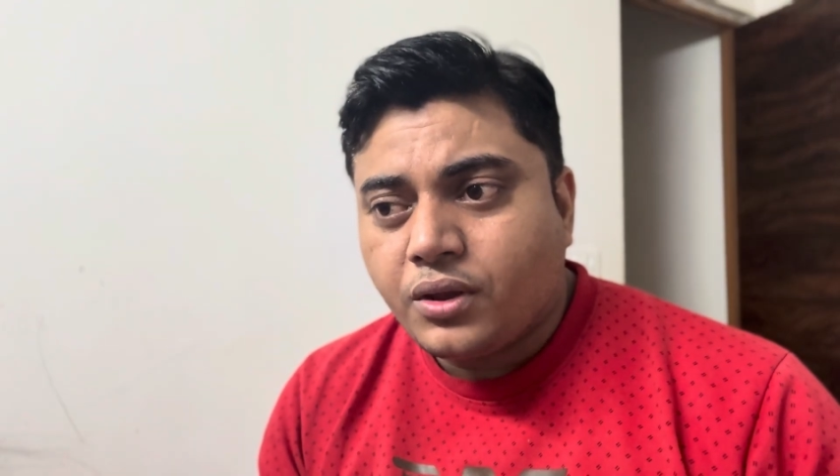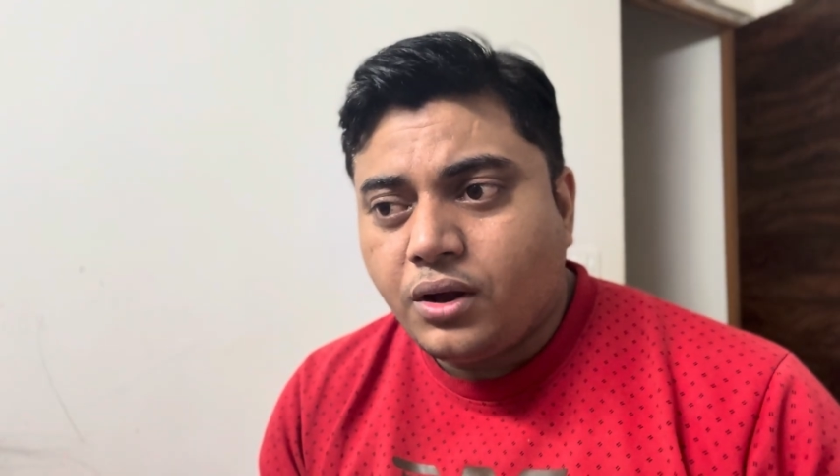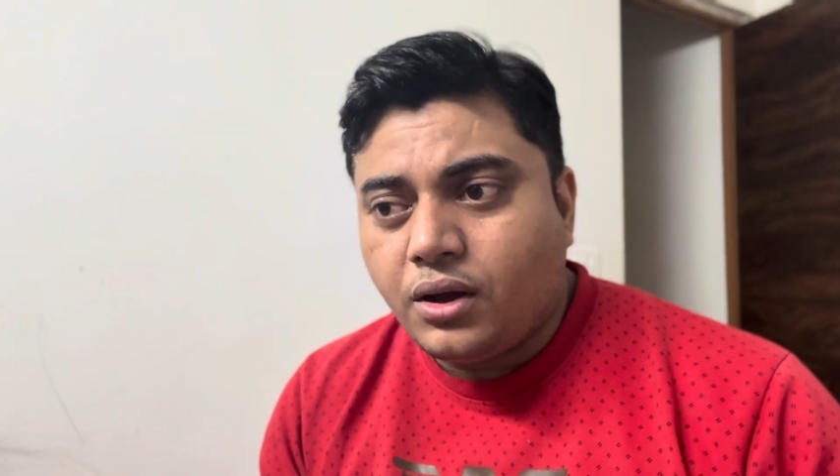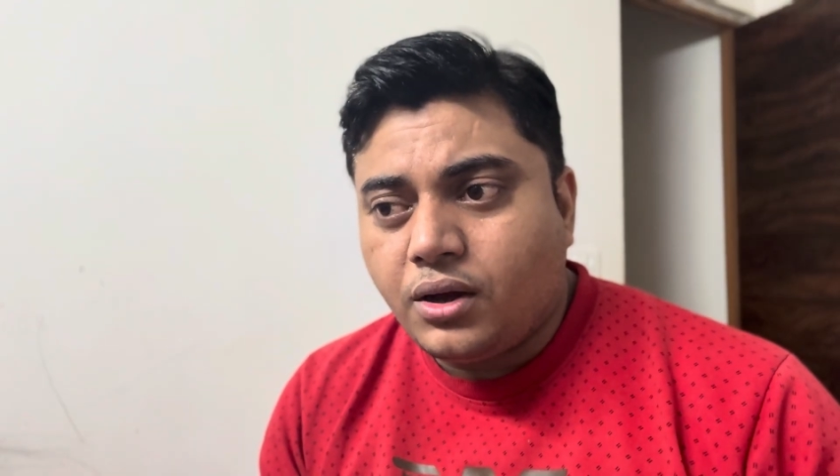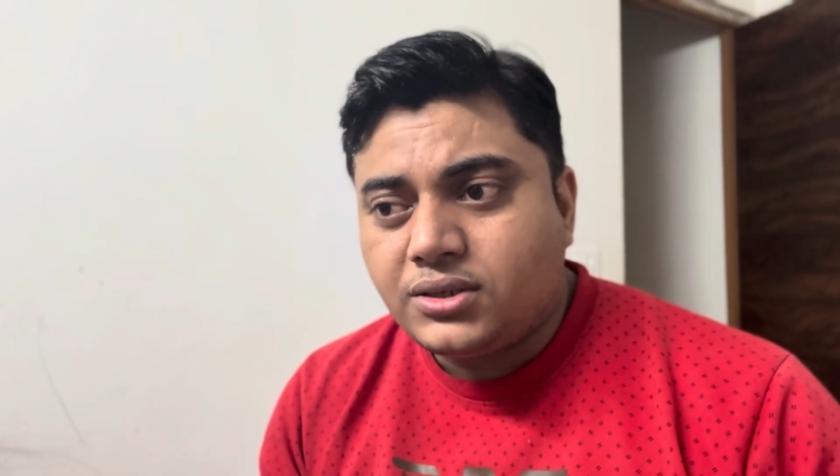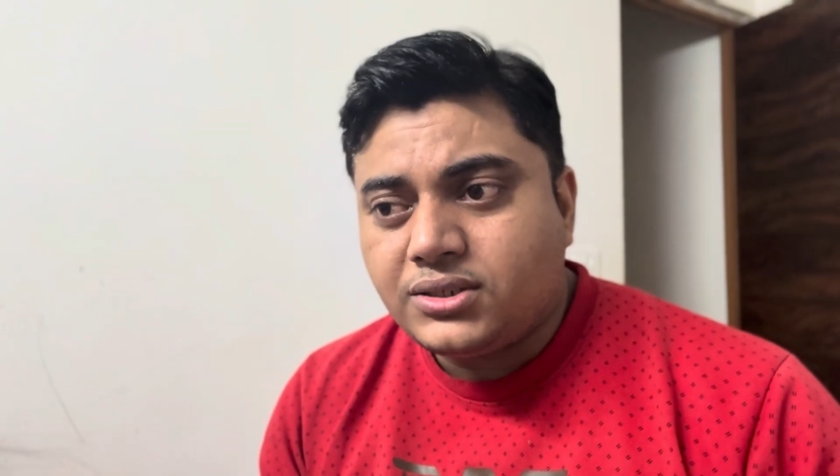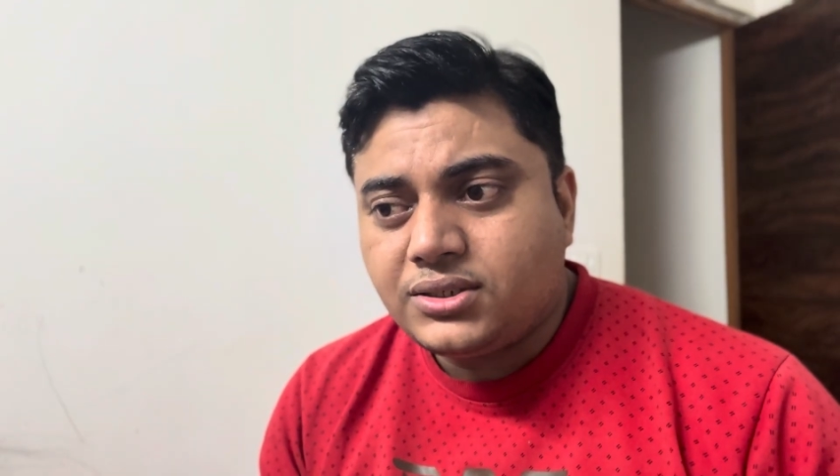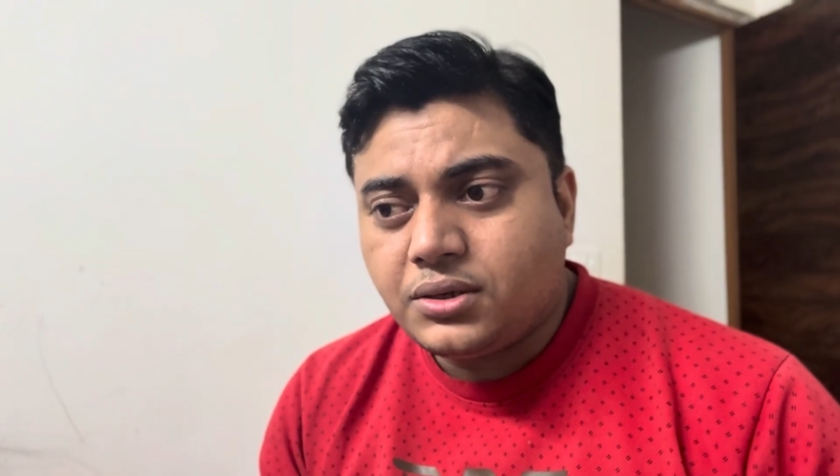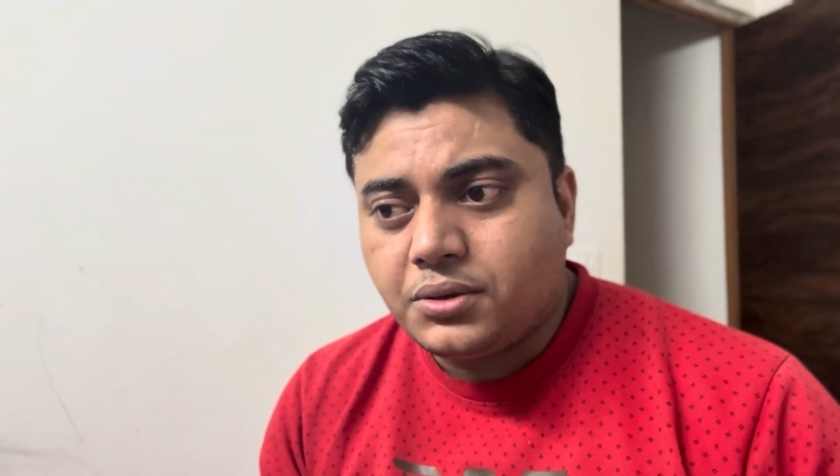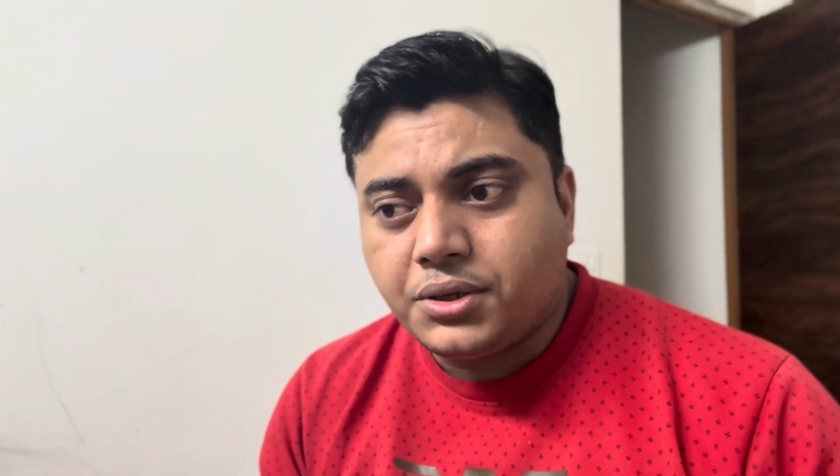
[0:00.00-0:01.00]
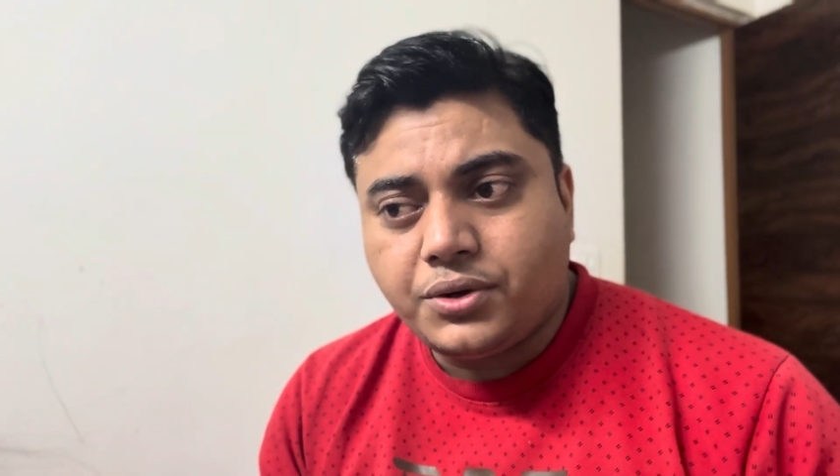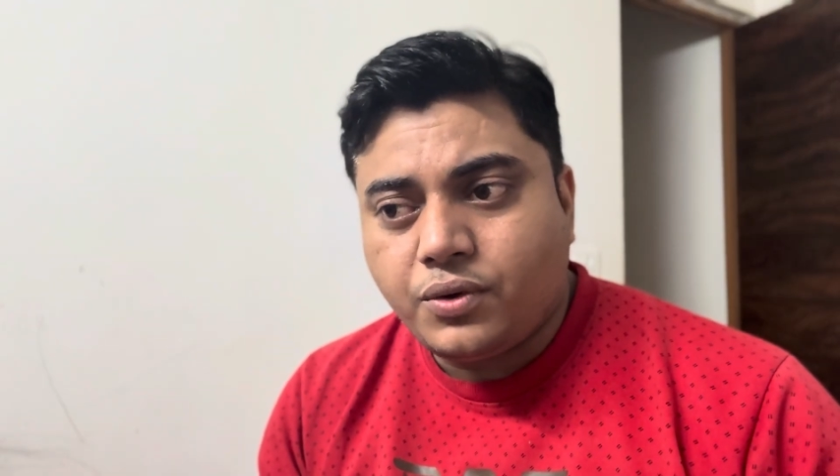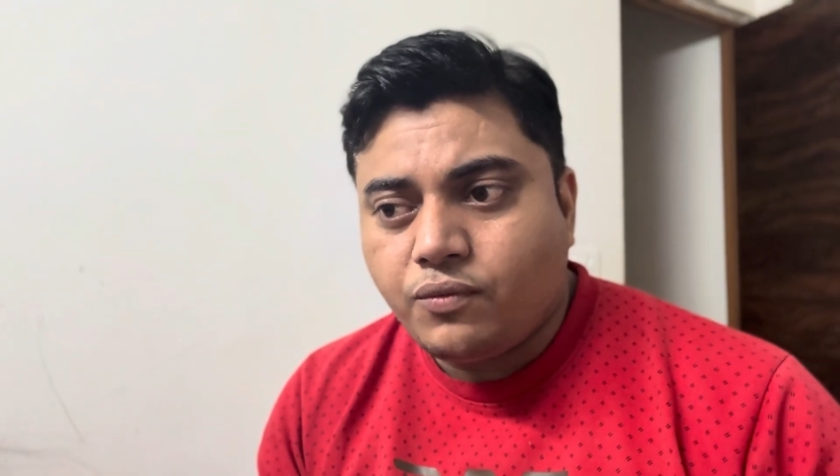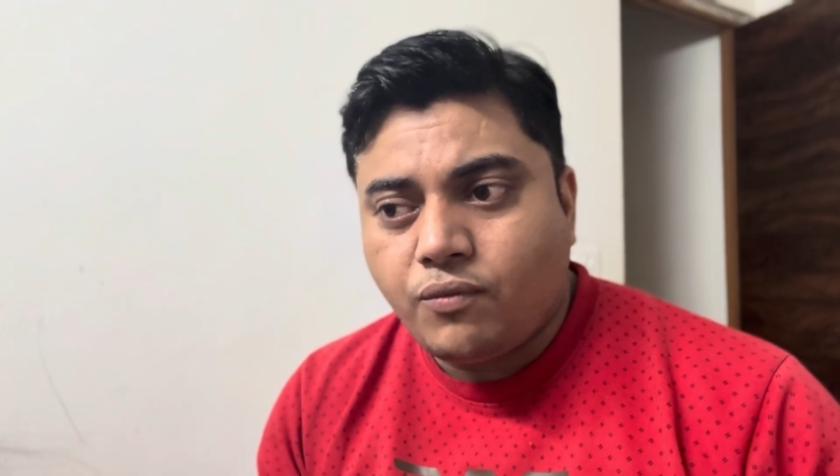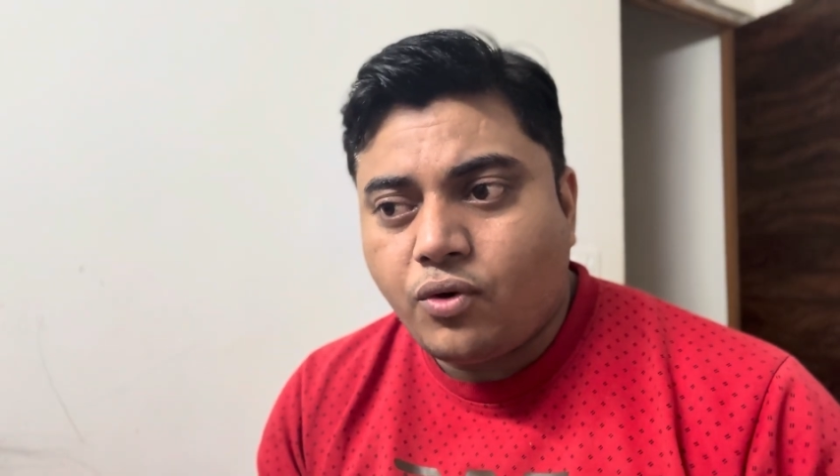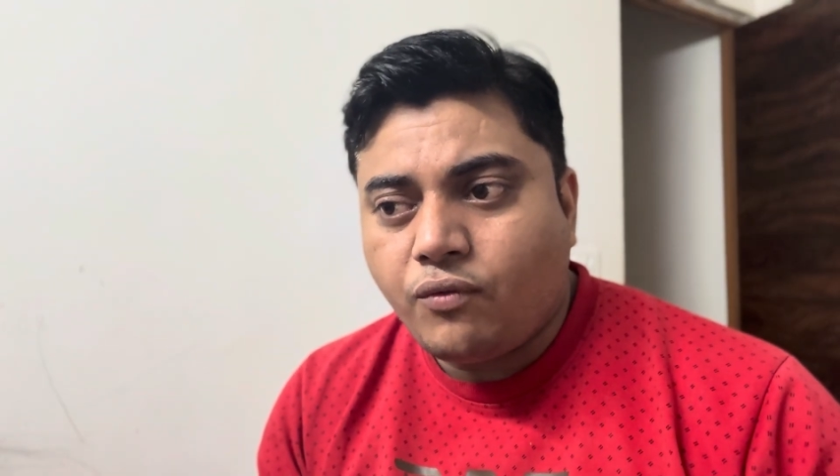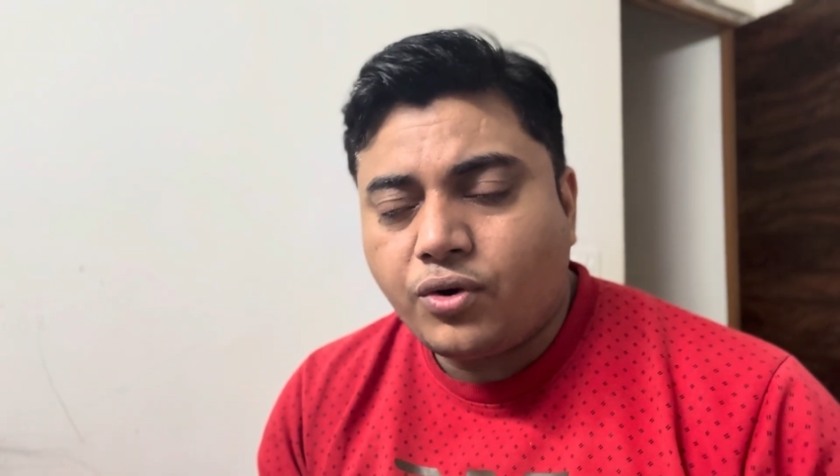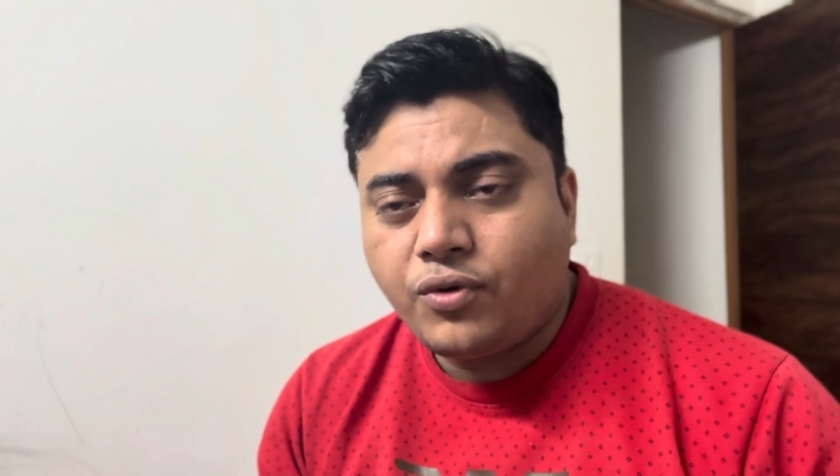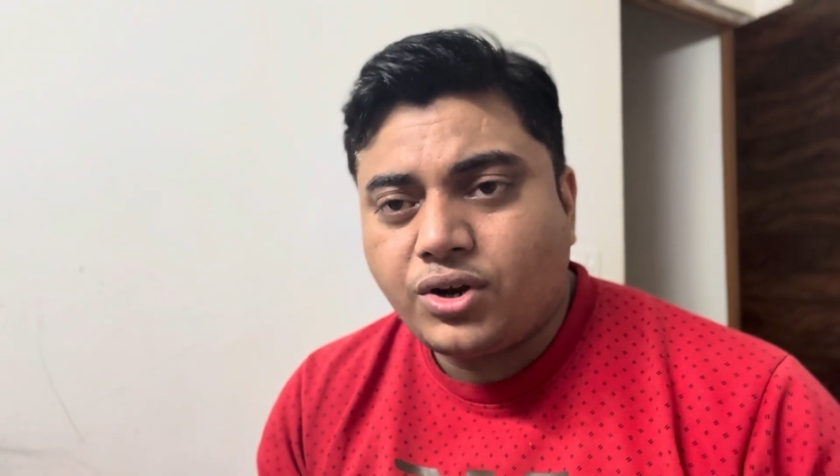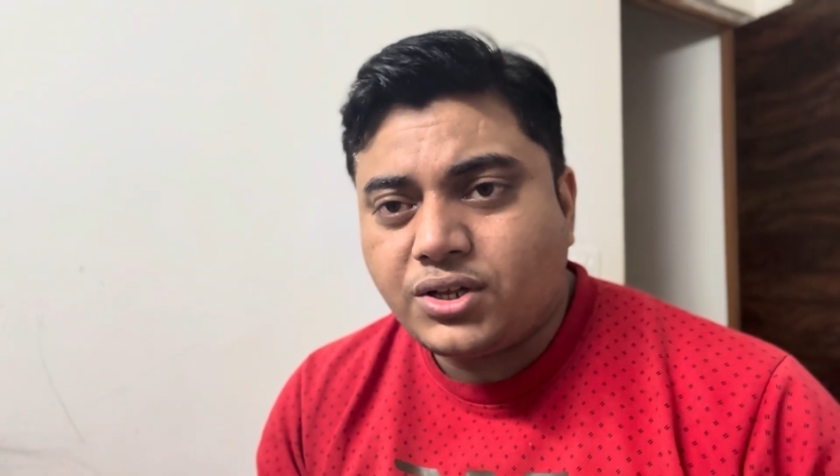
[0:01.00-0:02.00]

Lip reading: what